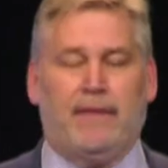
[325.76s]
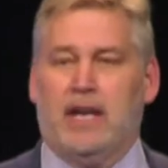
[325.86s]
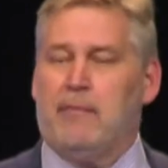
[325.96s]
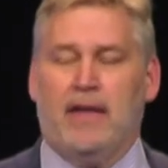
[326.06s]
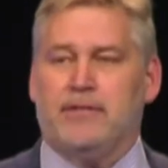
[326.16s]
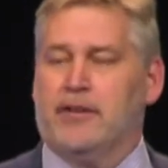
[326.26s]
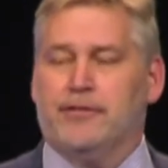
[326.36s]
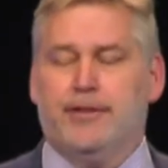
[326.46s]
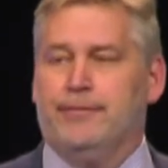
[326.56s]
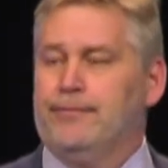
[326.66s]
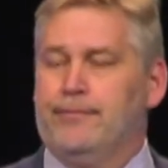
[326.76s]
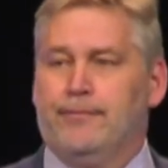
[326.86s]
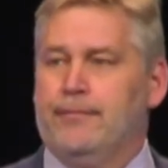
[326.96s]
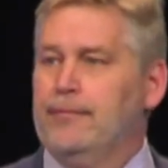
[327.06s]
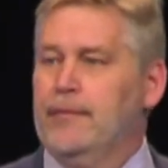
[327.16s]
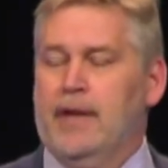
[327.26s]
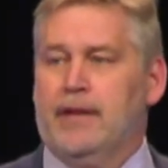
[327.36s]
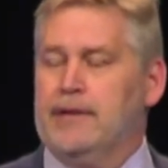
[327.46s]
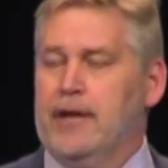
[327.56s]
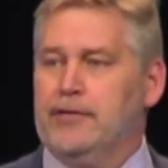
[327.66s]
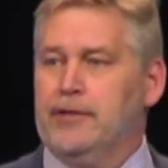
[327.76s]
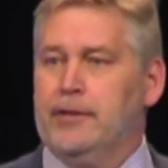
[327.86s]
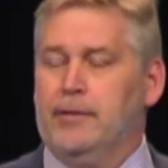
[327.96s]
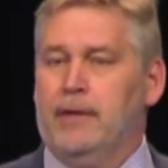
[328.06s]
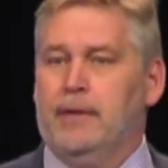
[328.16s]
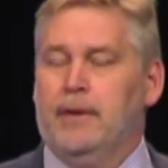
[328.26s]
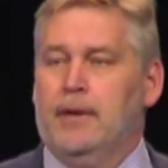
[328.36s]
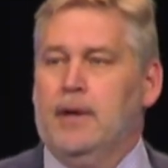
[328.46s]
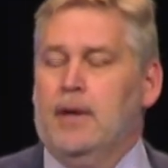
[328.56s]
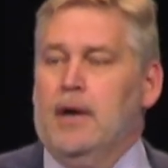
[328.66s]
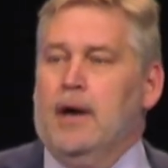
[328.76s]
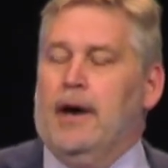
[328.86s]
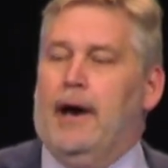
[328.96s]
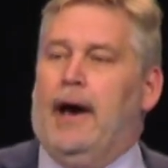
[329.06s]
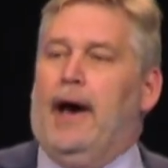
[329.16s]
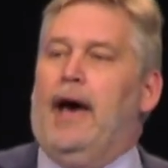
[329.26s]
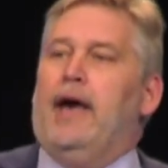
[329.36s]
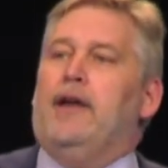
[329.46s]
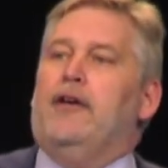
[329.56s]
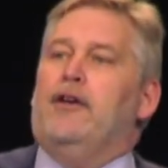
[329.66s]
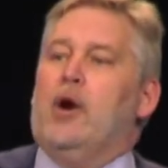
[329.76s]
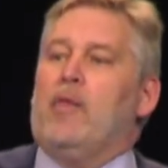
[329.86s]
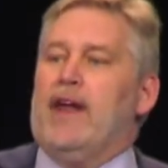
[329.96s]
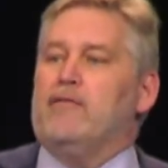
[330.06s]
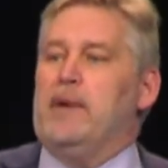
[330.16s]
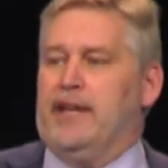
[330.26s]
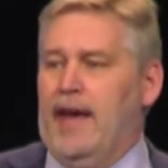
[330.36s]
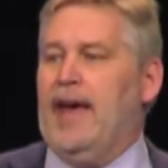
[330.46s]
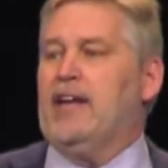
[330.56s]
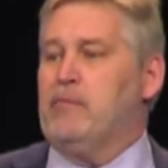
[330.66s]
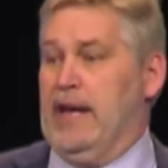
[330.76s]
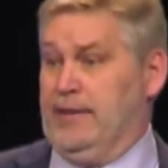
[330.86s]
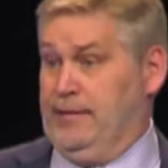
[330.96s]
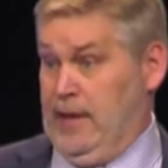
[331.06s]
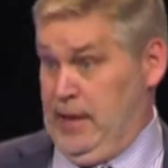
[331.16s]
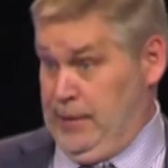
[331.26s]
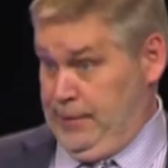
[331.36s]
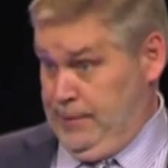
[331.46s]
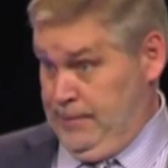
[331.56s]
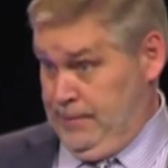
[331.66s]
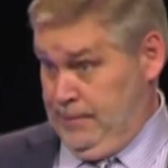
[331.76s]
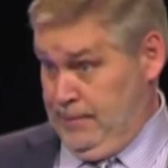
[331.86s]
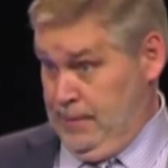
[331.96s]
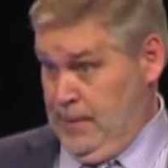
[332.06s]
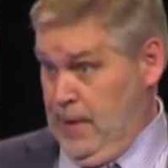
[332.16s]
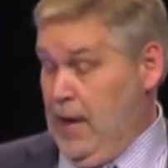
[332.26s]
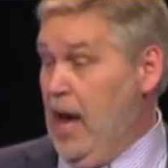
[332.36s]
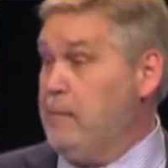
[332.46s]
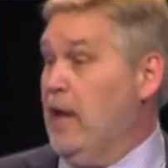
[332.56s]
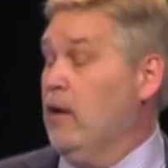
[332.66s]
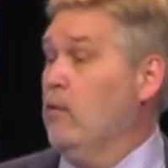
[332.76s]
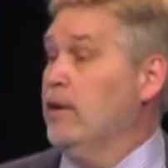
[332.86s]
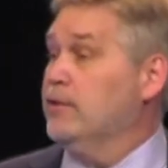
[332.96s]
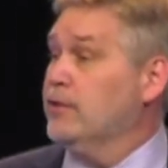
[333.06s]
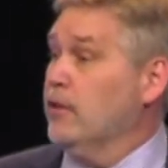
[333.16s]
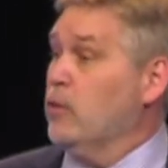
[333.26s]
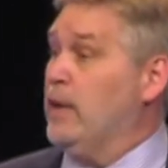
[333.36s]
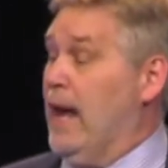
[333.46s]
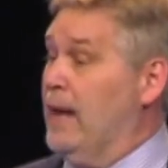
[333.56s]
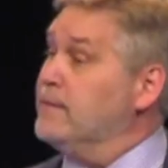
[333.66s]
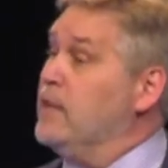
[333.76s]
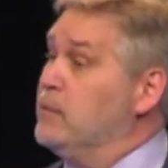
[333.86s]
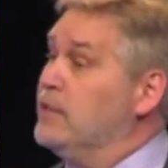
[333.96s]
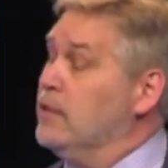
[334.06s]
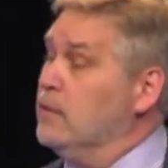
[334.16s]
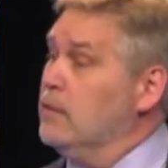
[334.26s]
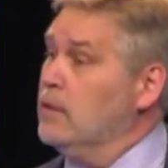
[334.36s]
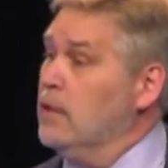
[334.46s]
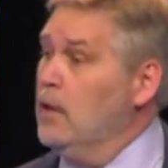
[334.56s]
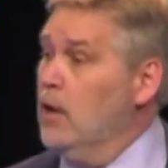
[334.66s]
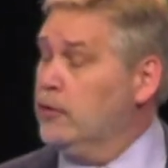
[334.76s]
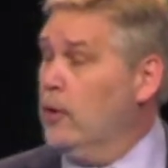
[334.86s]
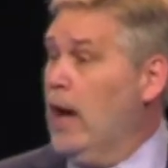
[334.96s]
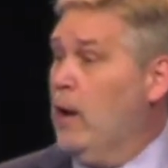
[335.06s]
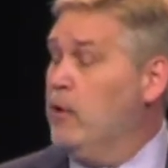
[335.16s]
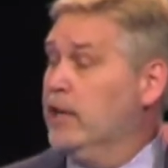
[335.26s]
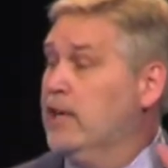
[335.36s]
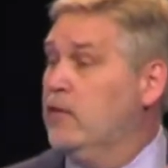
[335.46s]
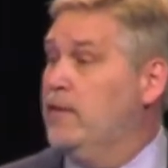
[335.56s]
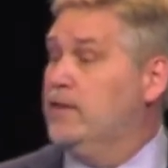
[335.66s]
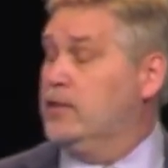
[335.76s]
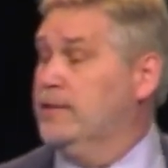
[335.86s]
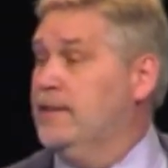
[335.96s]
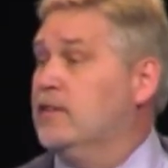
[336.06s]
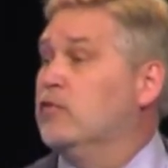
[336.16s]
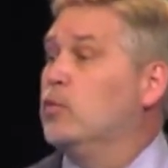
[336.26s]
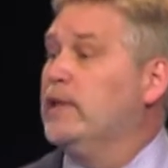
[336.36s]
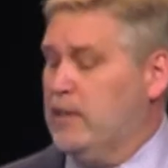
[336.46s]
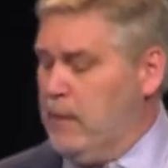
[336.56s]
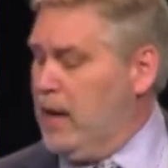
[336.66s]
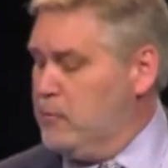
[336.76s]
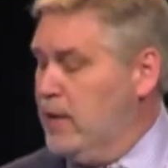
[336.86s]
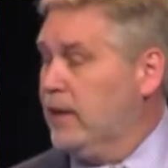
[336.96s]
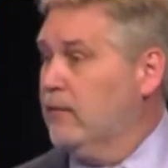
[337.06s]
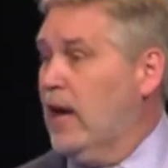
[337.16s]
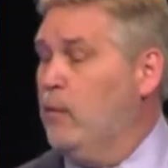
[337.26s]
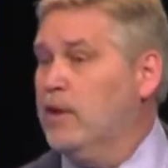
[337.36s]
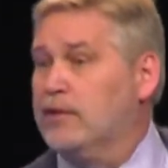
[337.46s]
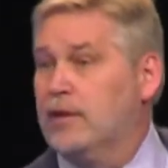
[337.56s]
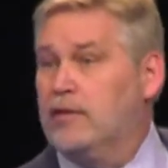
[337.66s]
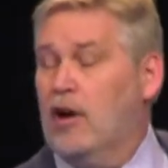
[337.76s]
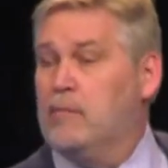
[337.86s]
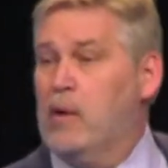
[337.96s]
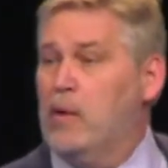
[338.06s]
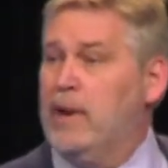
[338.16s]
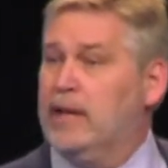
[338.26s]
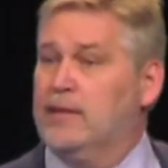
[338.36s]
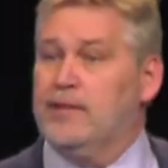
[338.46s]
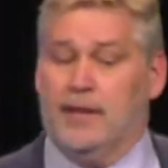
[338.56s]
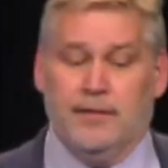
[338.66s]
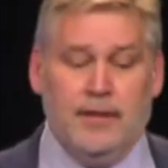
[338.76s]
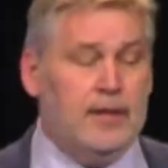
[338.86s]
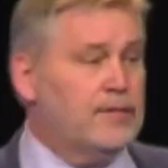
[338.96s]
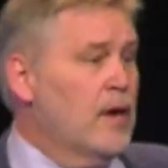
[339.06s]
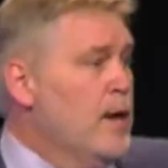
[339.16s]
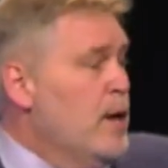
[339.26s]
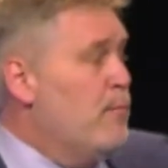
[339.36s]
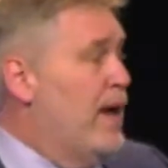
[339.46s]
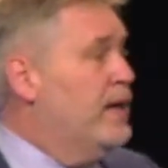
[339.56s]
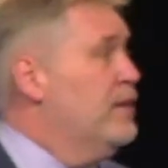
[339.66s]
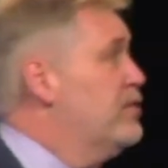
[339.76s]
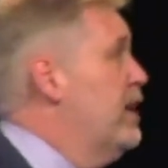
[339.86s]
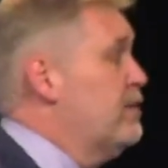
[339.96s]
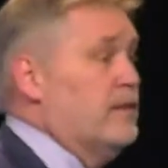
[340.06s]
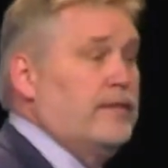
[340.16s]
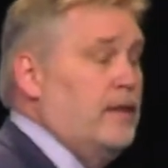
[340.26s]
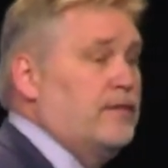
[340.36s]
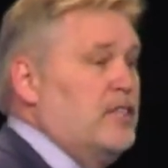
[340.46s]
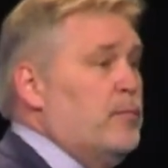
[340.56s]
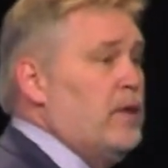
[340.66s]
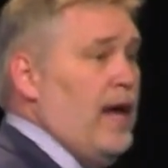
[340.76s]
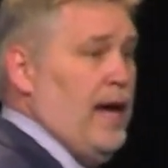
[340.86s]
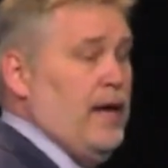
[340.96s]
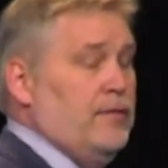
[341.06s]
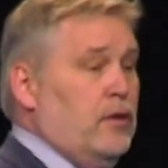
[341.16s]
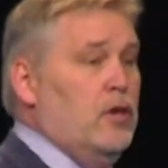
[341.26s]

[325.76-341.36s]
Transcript: That's not true. That is not true. I know that everybody can make sense. I'm not always certain we ask them to. So I want to give you this, because this is really my objective. I want us to talk about what making sense is. Making sense is as simple as